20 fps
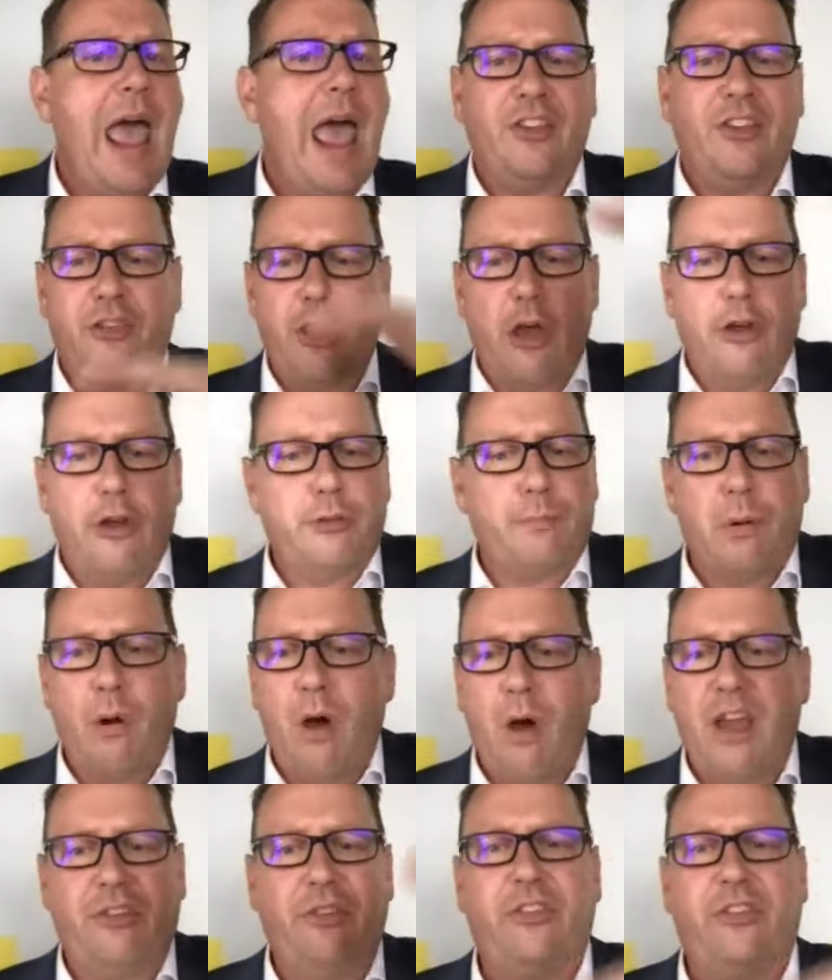as those
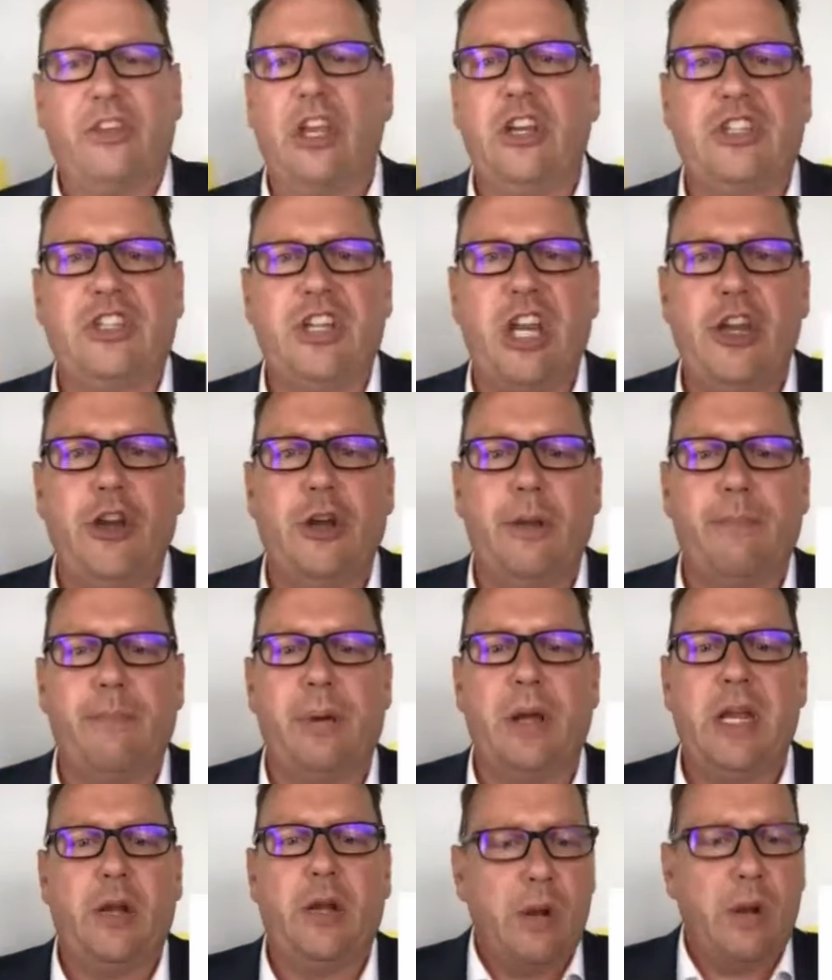prices continue to
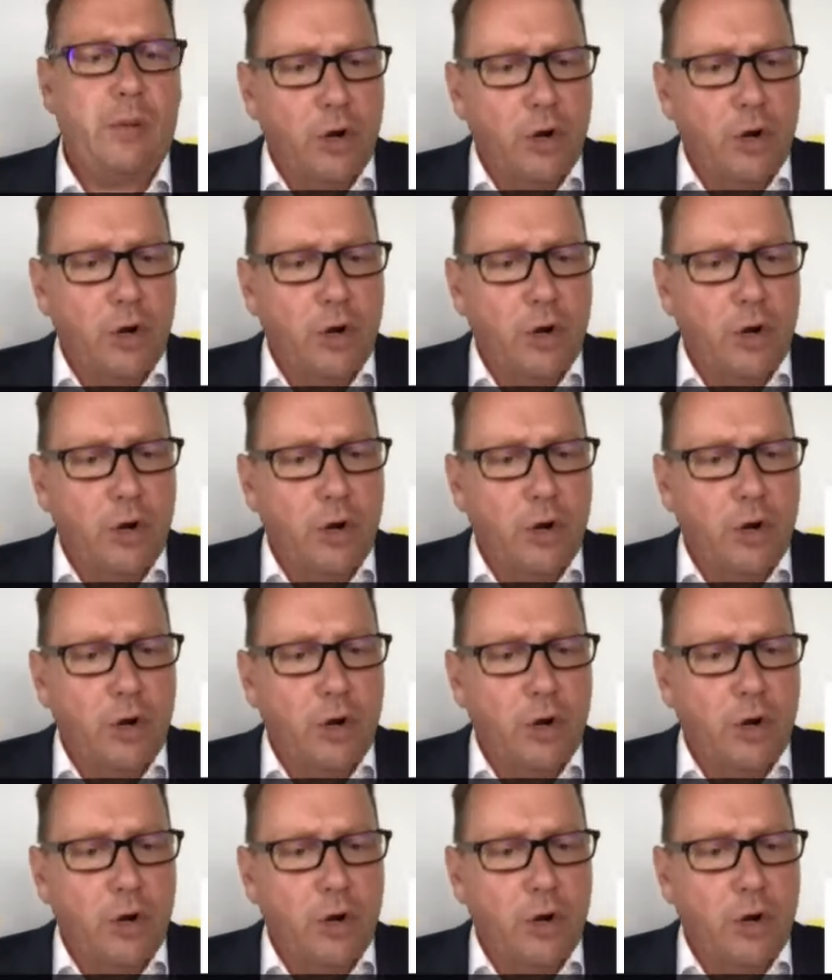peak.